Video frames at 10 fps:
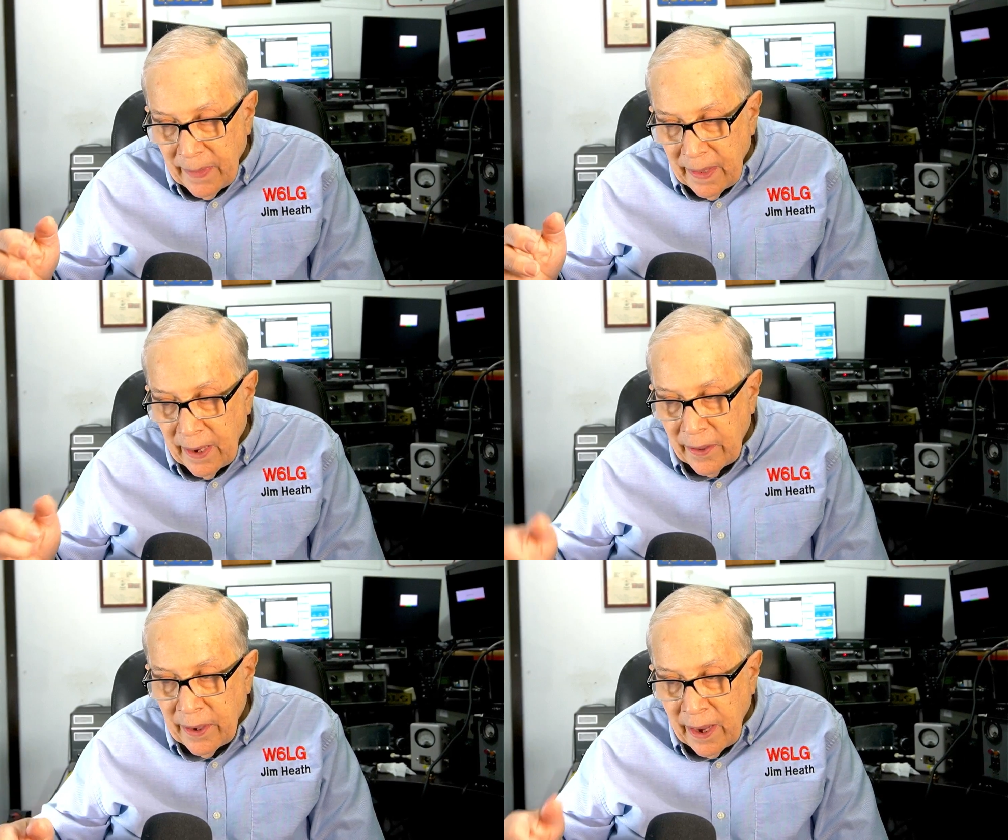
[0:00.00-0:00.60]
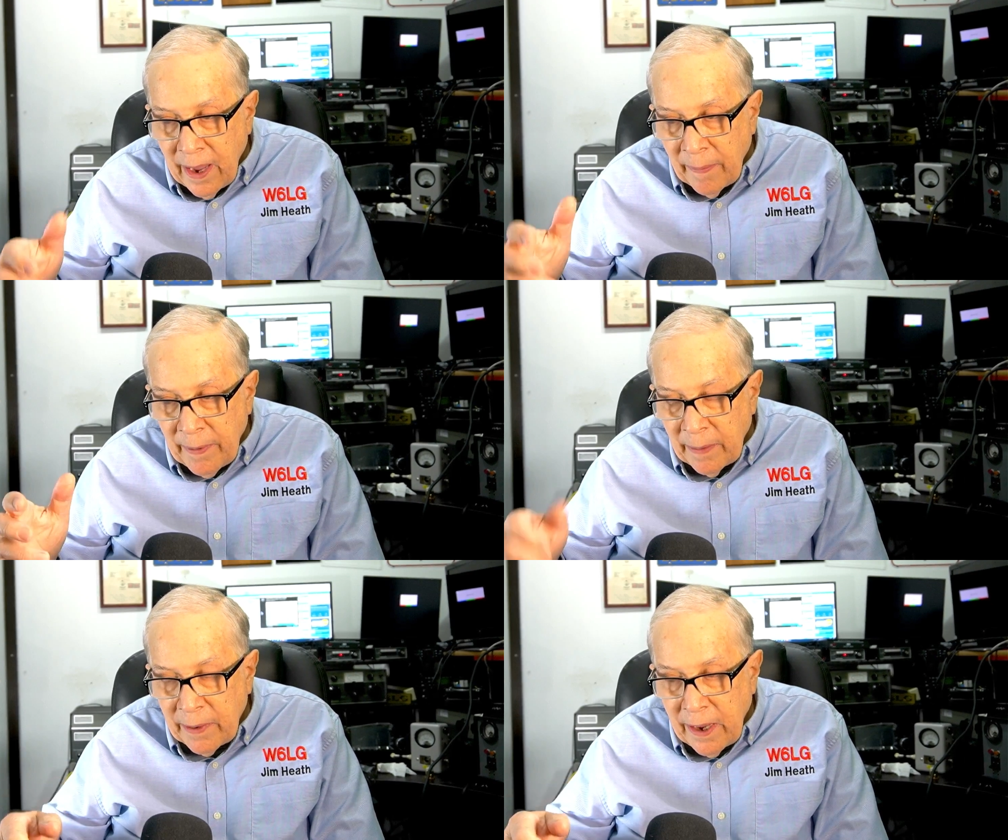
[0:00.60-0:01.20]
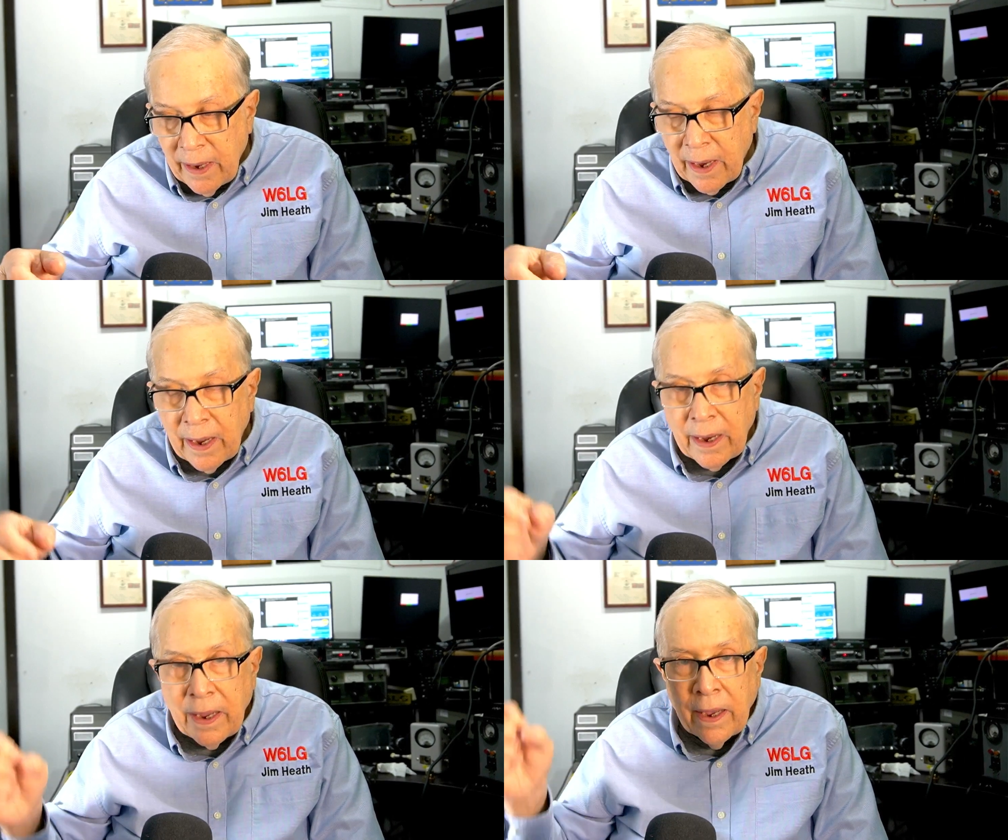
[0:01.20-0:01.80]
Nothing happened. I'm keying it
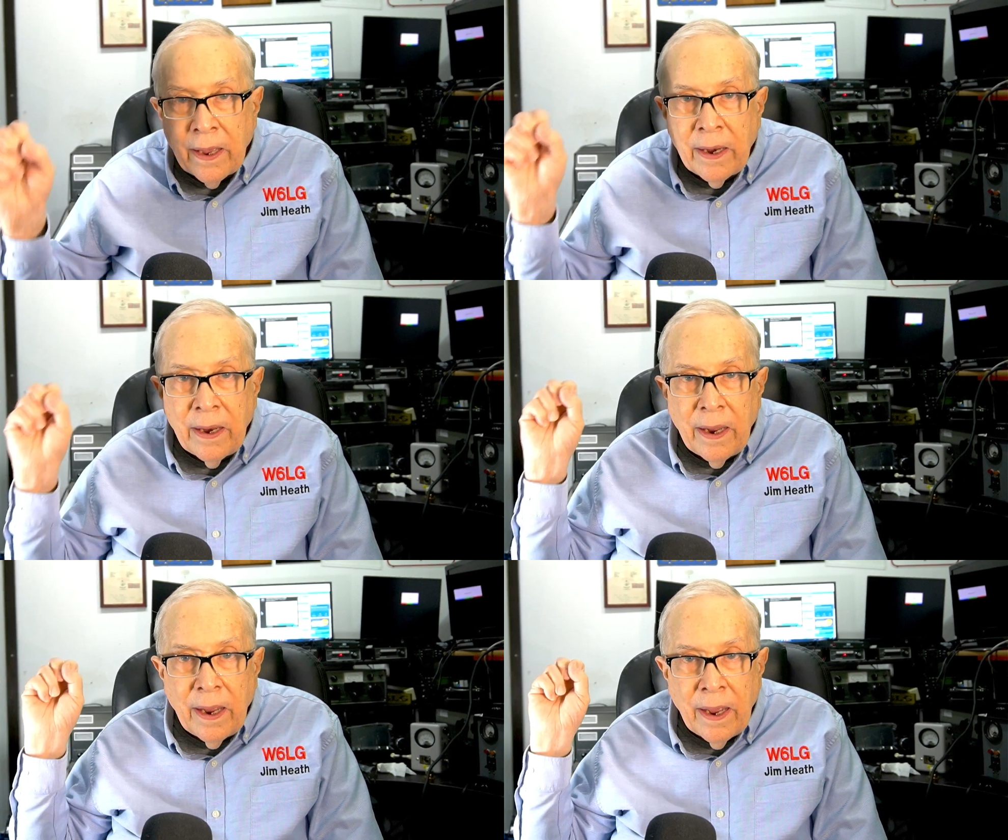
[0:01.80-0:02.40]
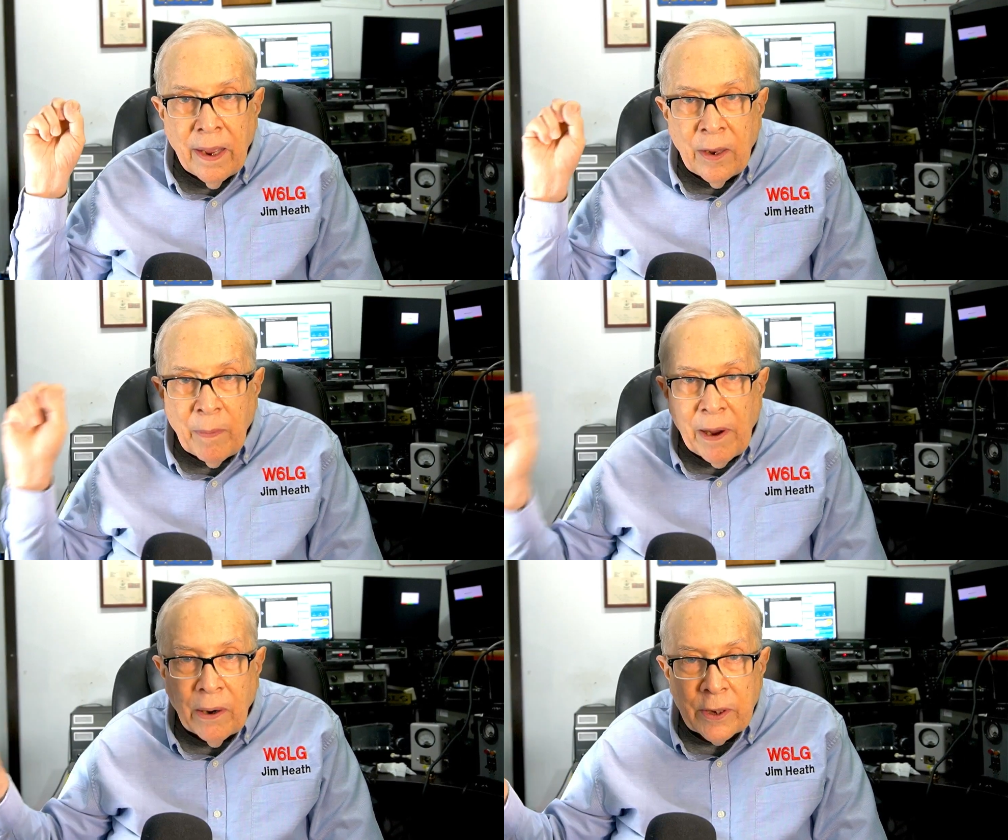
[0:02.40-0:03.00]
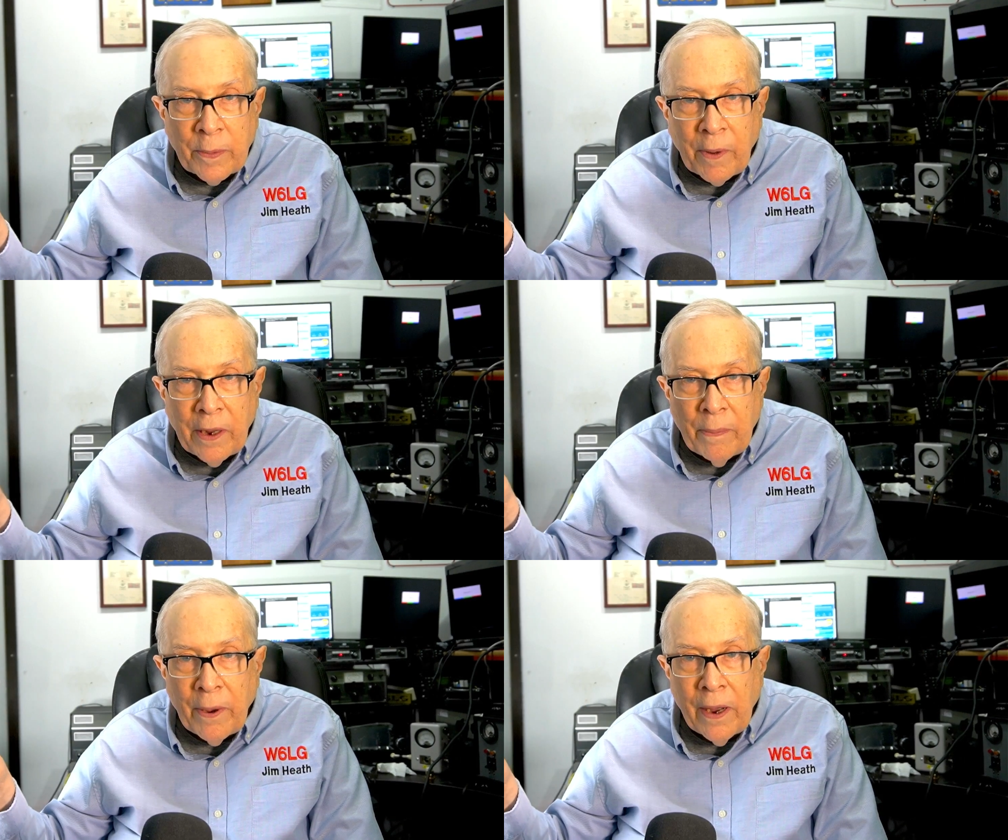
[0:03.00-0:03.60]
again, and the power
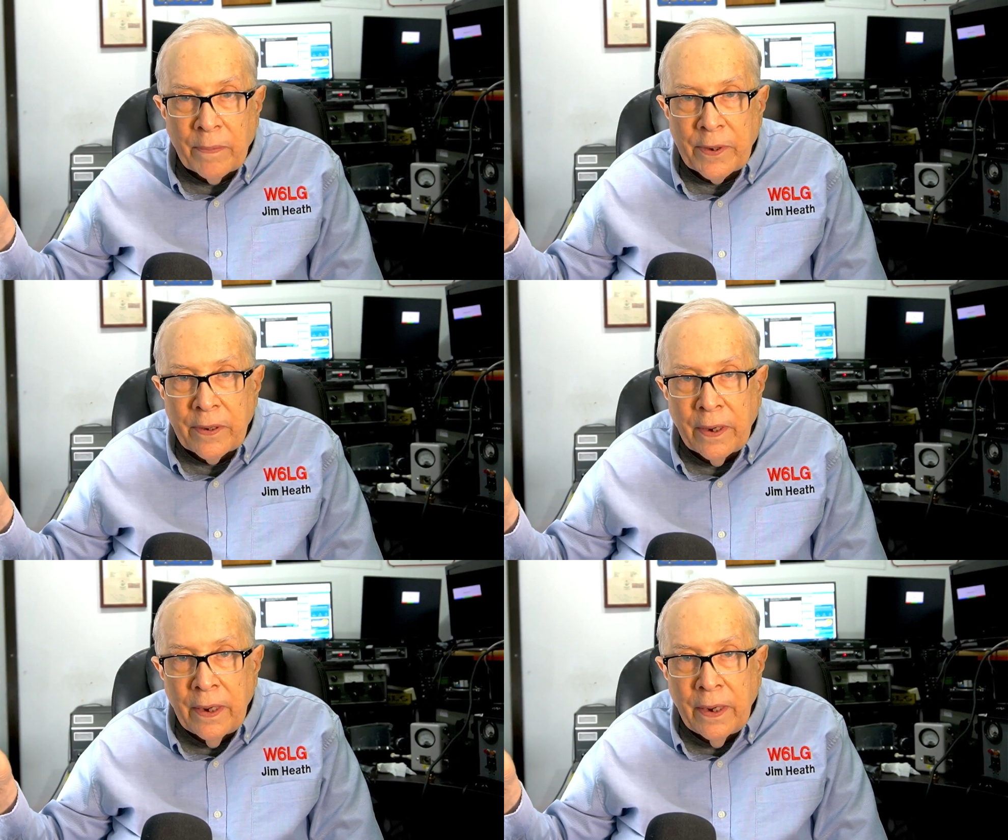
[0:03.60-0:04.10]
supply pops.